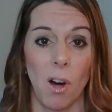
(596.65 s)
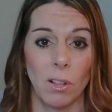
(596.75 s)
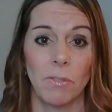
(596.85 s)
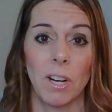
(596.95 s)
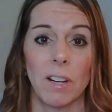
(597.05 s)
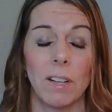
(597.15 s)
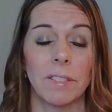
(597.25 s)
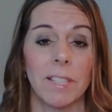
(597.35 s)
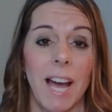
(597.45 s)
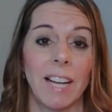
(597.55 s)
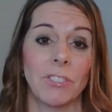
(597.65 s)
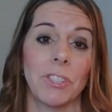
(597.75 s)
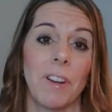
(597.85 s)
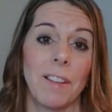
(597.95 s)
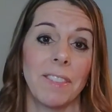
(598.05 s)
all of our calls to
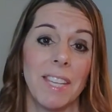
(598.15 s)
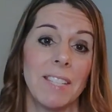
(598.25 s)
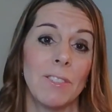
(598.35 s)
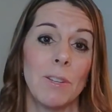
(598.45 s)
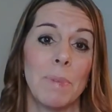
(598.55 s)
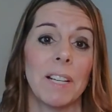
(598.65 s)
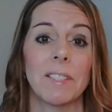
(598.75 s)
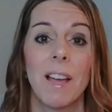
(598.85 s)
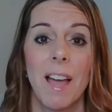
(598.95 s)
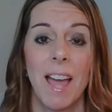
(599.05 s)
action on these two bills